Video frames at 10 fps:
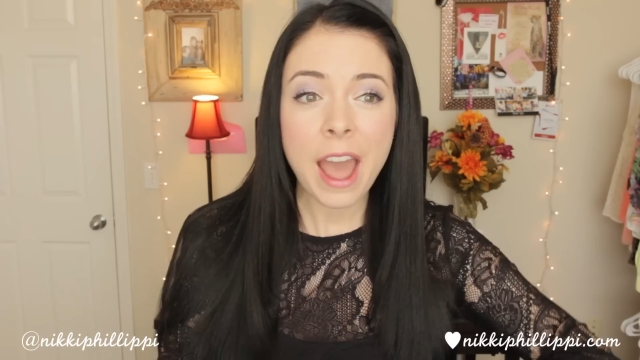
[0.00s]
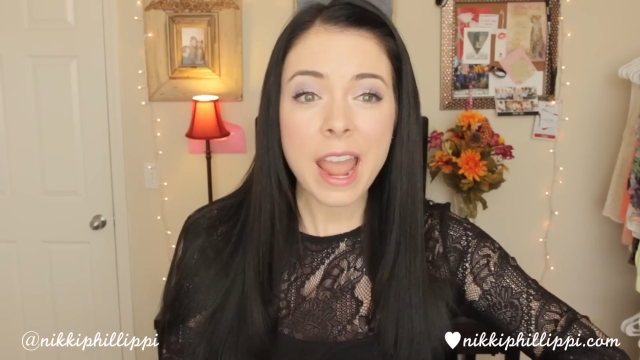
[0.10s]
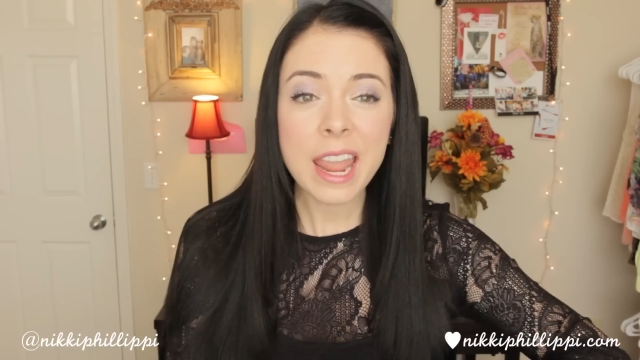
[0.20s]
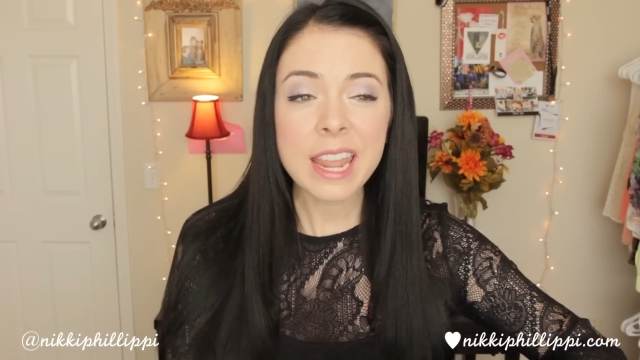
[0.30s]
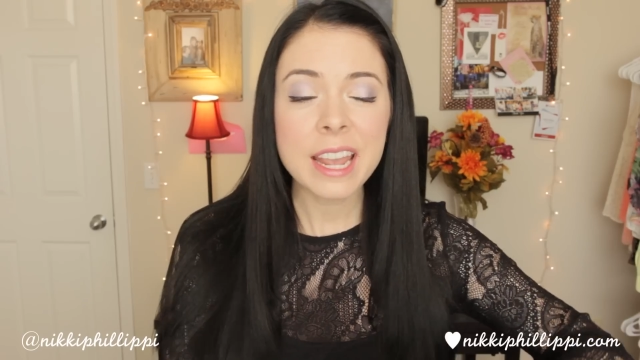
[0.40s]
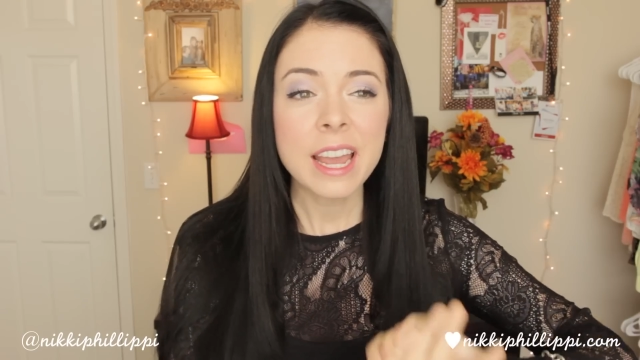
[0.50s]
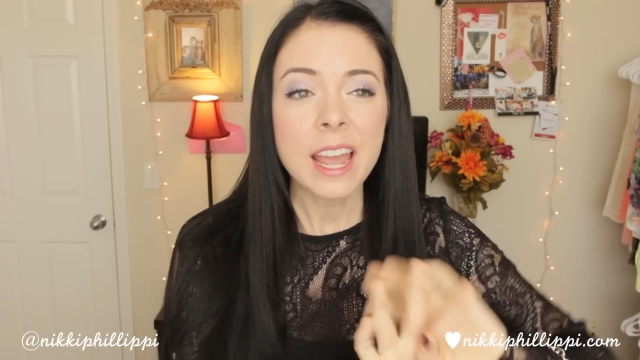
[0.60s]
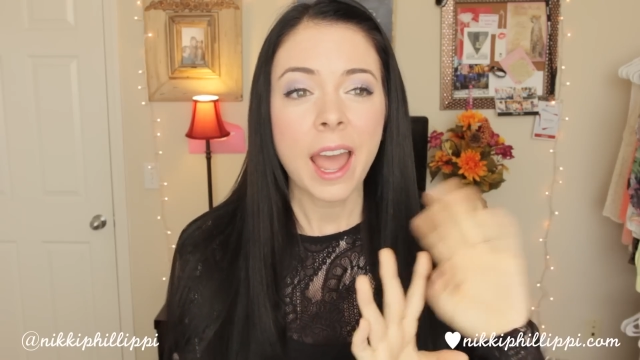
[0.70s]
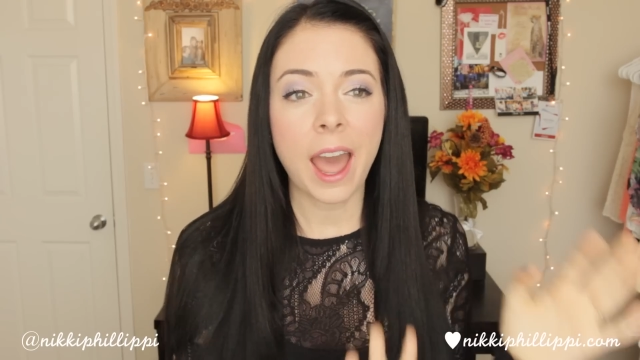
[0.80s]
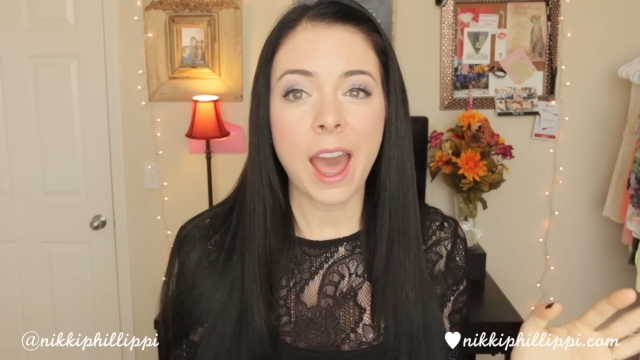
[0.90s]
I
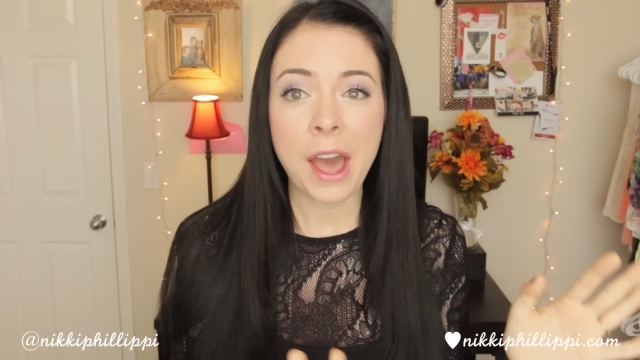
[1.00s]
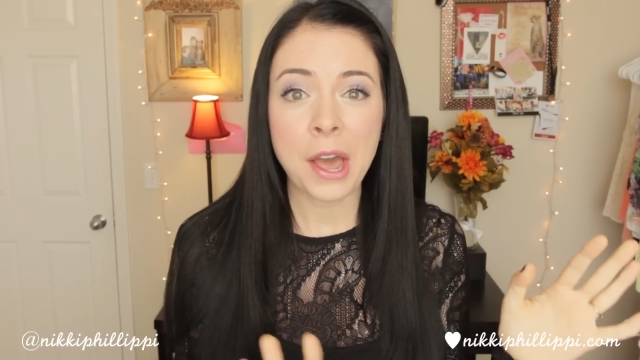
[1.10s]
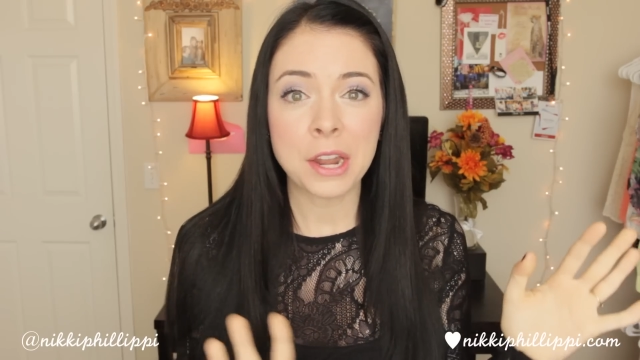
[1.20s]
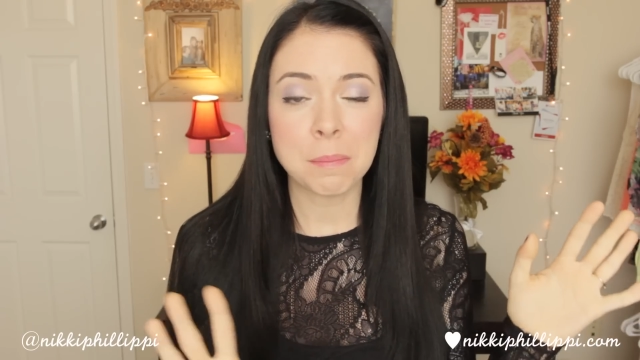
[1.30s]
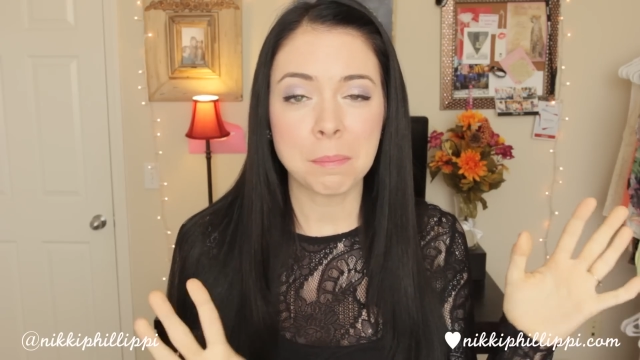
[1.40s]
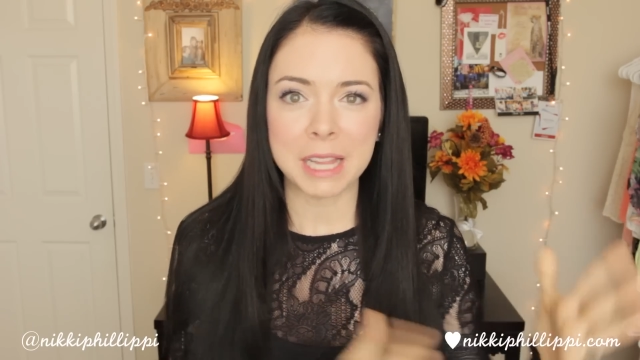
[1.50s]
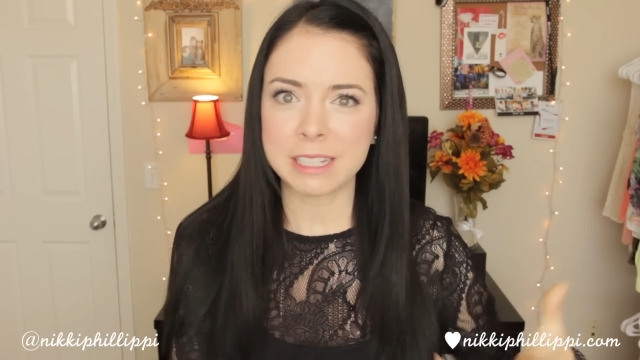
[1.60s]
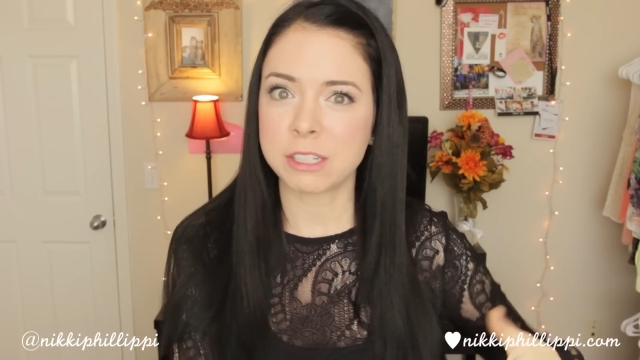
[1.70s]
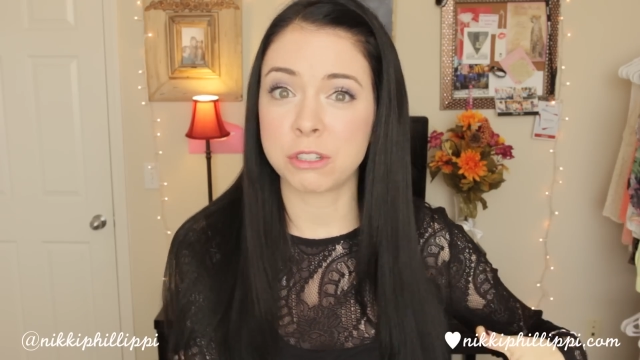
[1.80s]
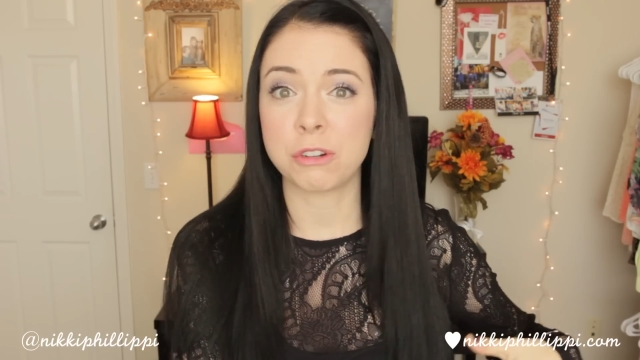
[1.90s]
had
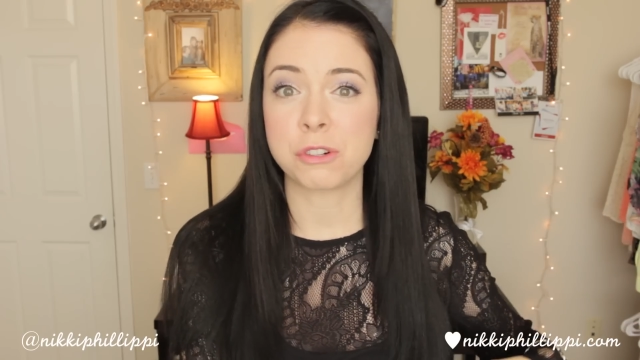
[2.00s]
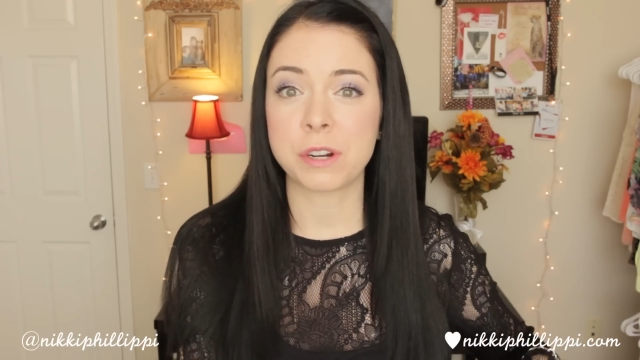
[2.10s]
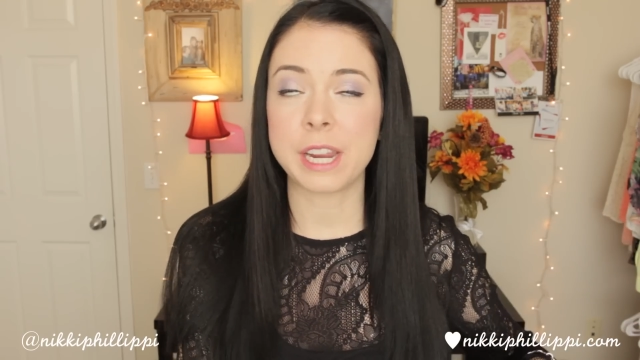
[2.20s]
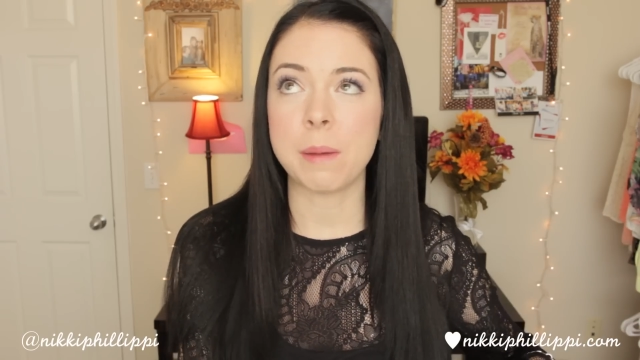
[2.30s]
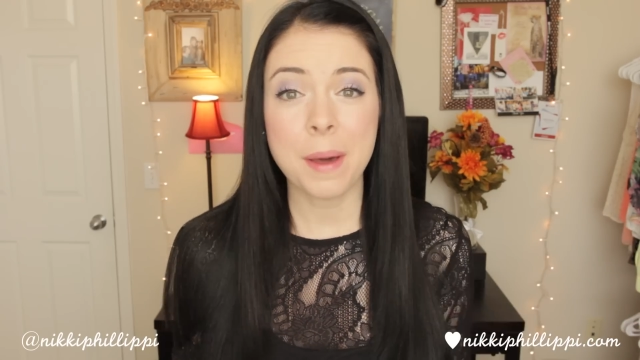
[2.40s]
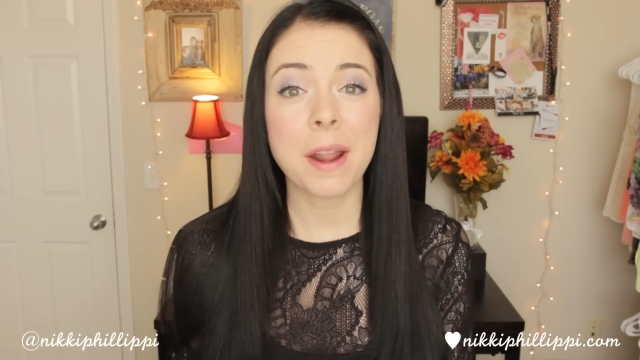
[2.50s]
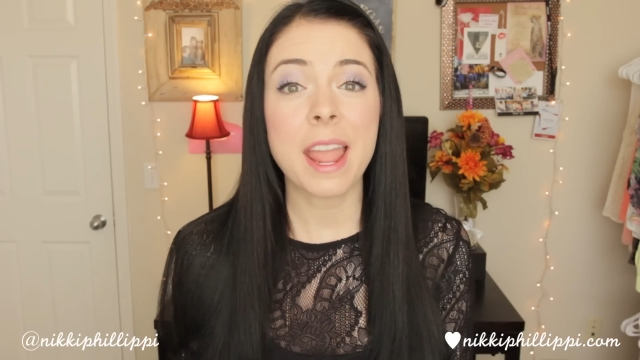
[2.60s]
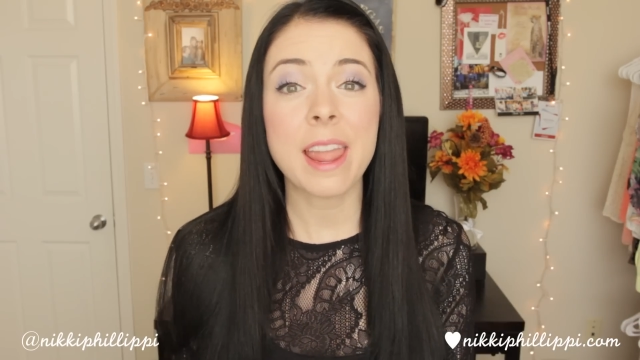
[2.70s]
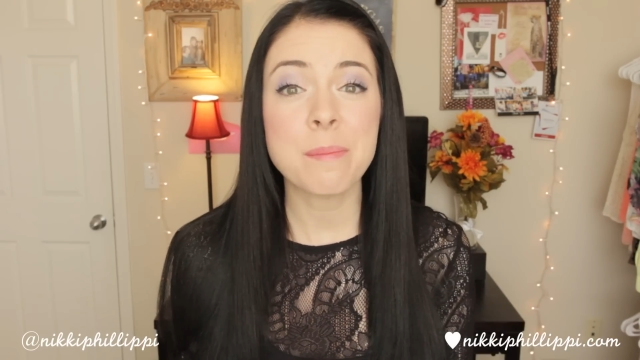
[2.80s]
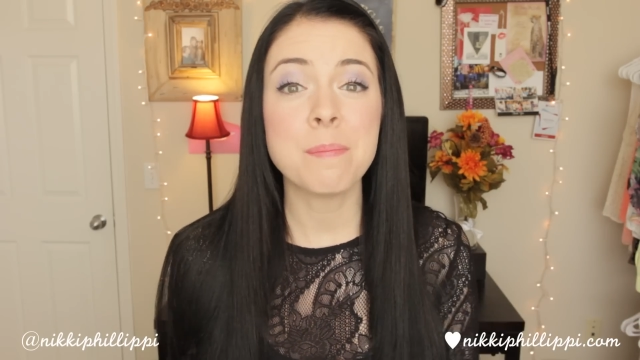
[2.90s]
plastic surgery
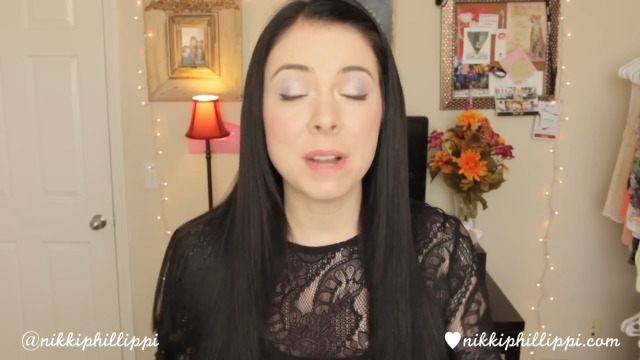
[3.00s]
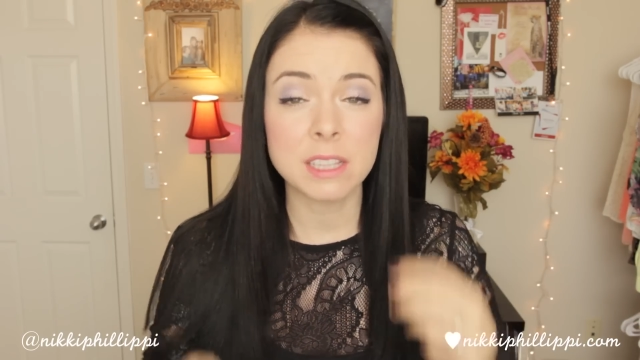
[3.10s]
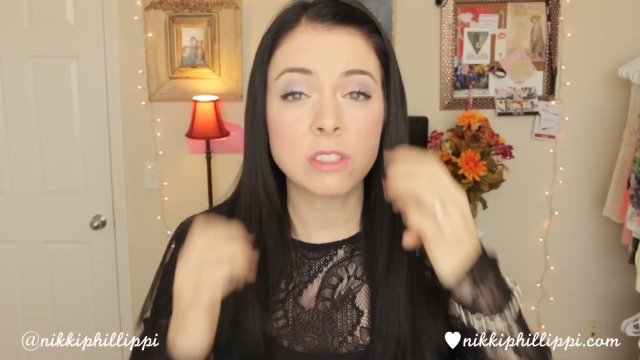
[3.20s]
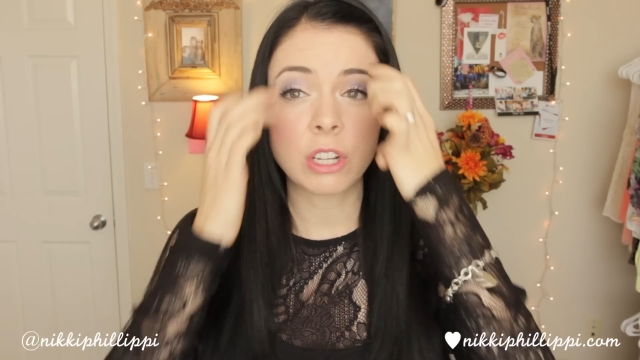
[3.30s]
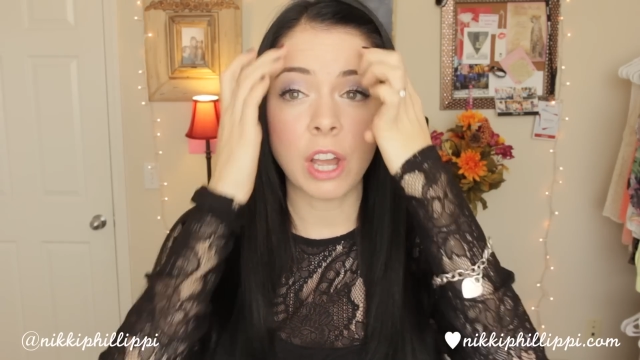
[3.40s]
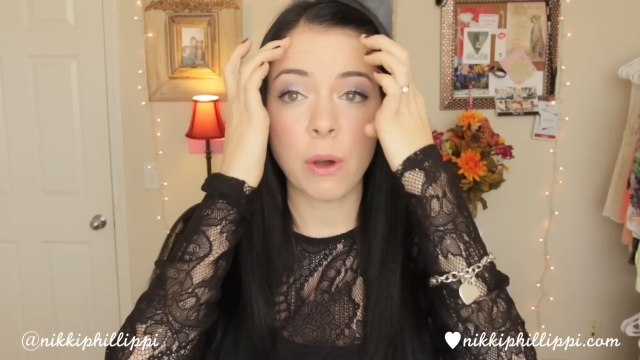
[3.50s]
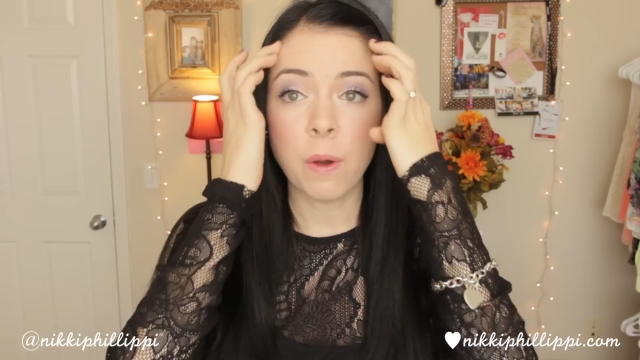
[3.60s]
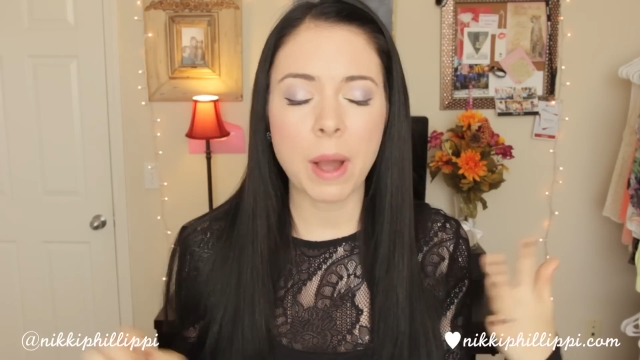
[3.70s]
about 8 months ago.